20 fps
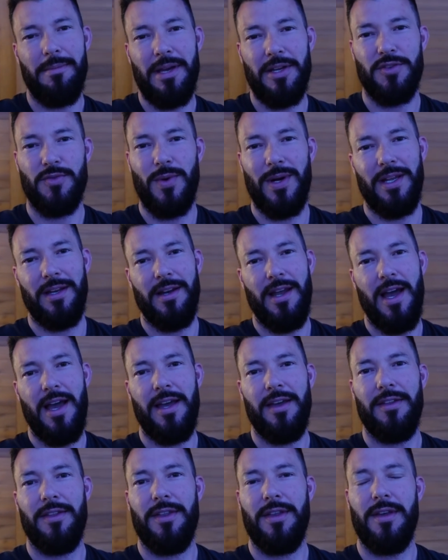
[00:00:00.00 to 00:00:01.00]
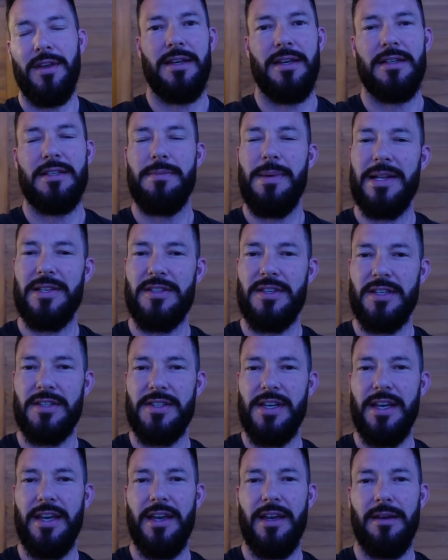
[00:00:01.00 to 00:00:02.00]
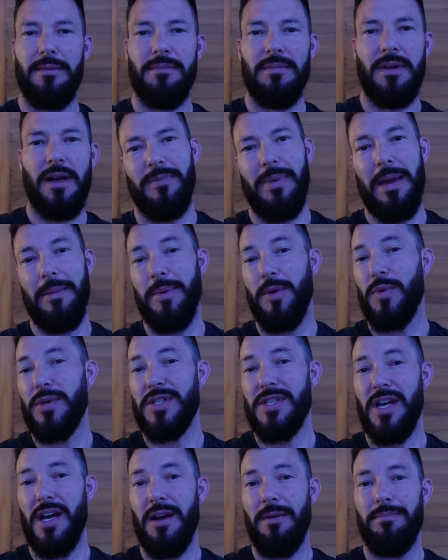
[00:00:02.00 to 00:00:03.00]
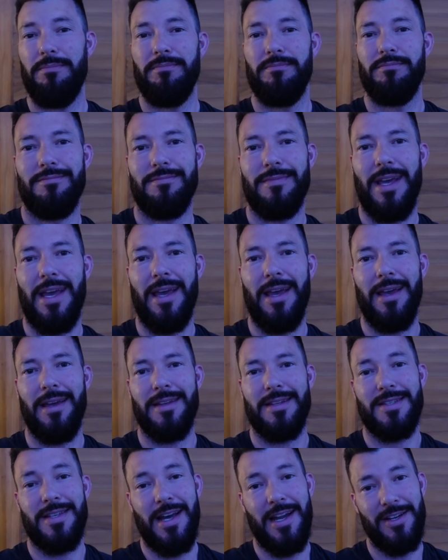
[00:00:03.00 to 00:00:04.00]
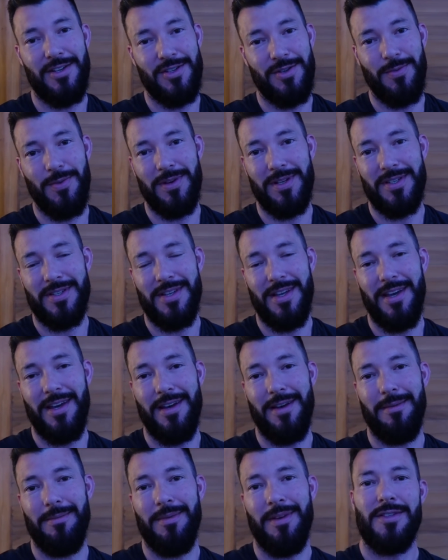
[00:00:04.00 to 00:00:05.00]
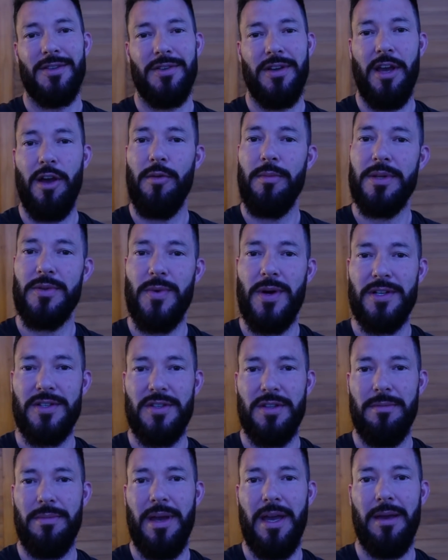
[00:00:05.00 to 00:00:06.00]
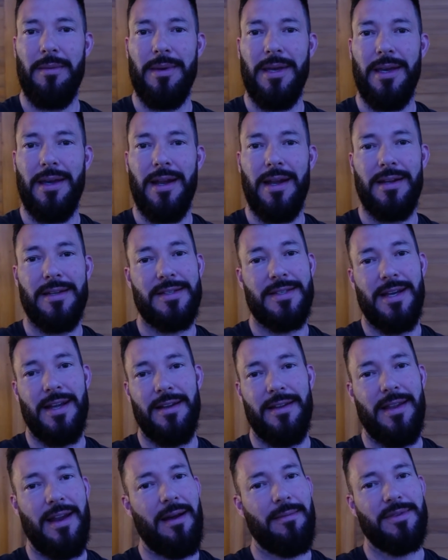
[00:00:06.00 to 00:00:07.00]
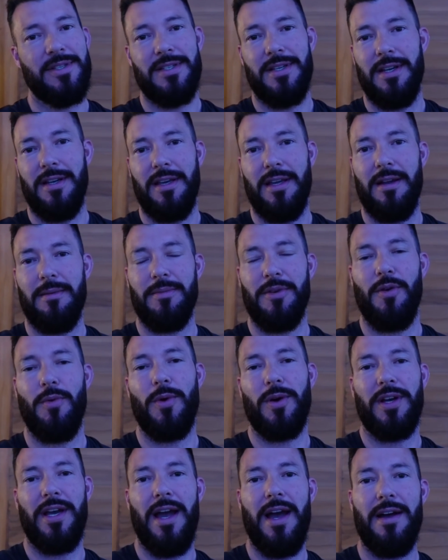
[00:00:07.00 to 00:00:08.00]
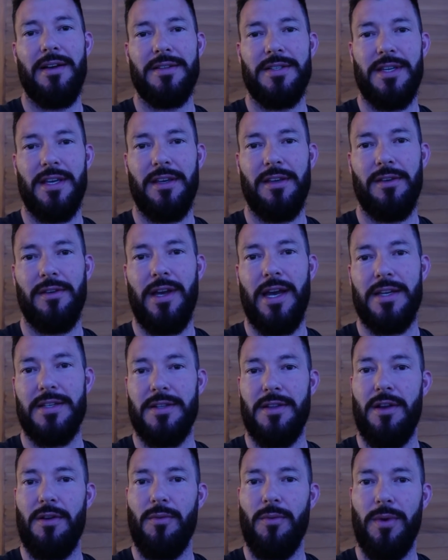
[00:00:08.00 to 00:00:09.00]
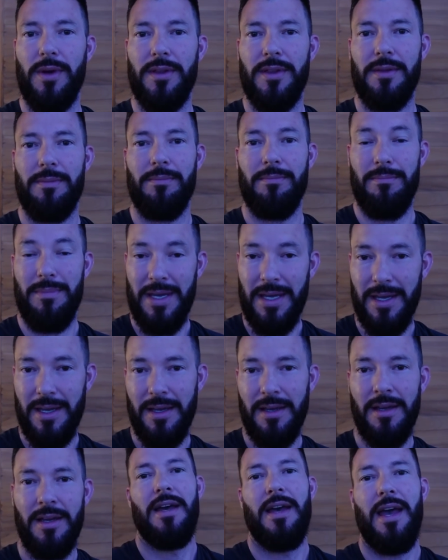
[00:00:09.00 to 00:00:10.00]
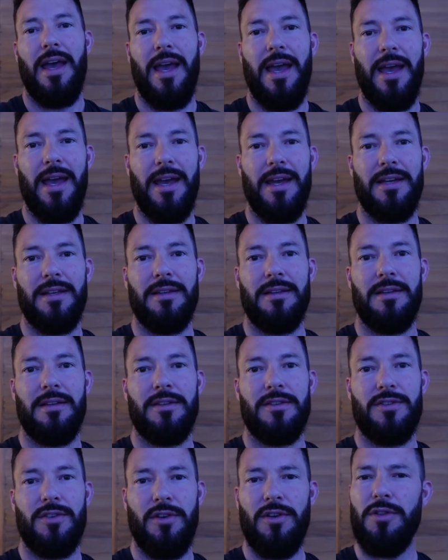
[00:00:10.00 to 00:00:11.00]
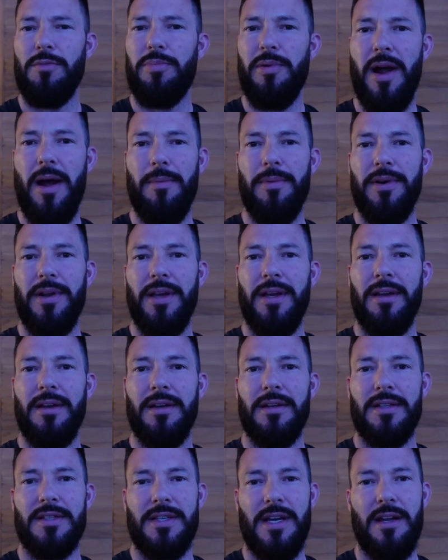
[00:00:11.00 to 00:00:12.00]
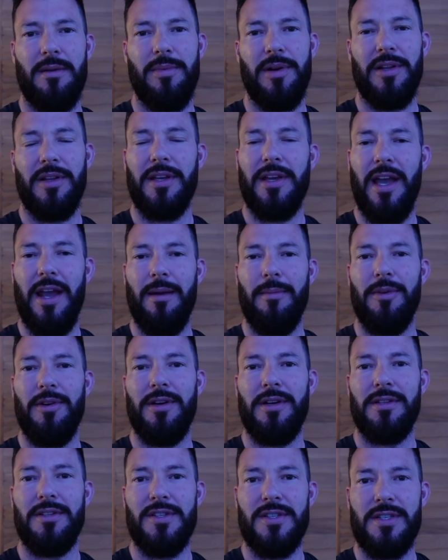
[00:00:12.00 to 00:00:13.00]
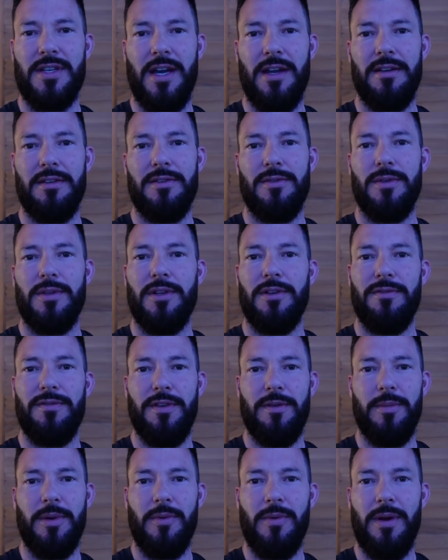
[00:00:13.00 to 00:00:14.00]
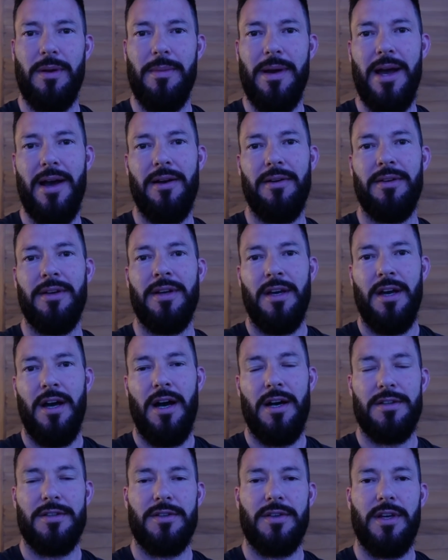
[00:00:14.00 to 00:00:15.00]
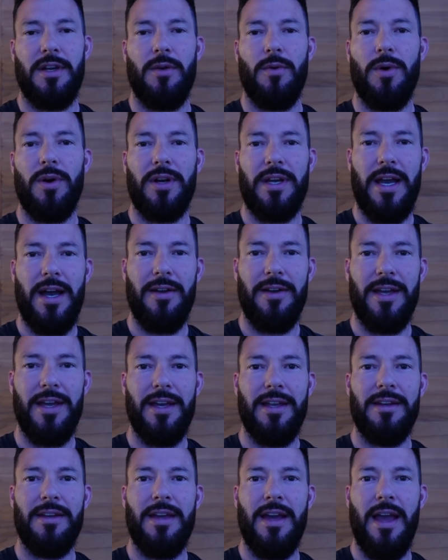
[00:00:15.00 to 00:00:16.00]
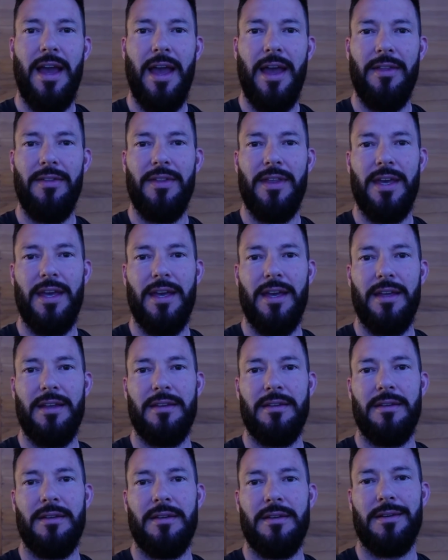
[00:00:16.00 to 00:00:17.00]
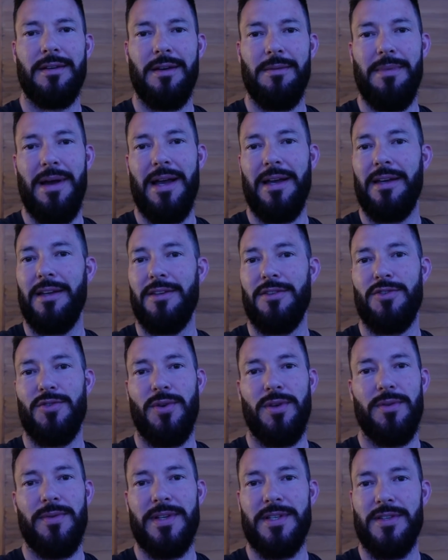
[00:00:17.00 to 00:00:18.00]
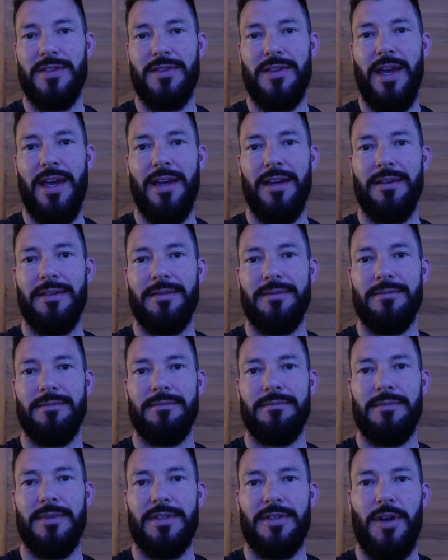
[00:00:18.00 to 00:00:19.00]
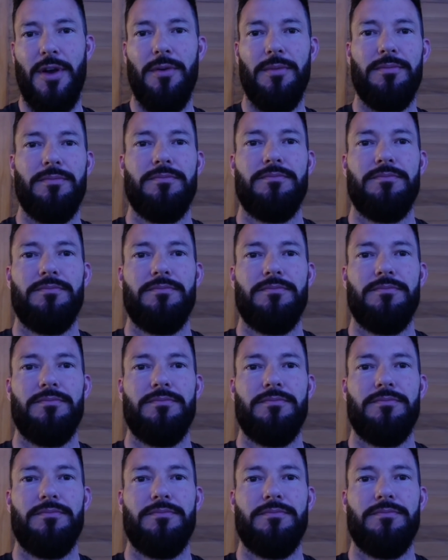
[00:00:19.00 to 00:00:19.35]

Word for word: May twenty-ninth. It's about six A M Baby was up and decided she wanted to stay up. So Naomi's watching the baby, and I decided that I'm just gonna get up and go work out, take you guys along with me, and show you the property. I decided to bring the camera and just kind of do a little filming when I'm out. Also get a workout in, and then come back and enjoy the rest of the day. Let's go.